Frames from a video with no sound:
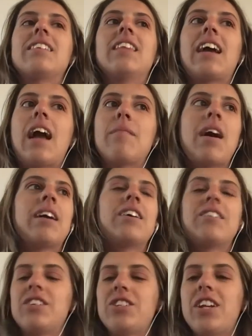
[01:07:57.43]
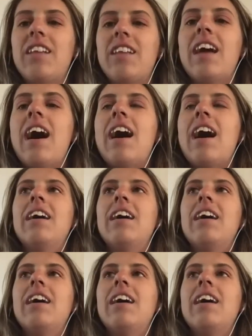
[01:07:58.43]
And like, I'm not here to shit on that.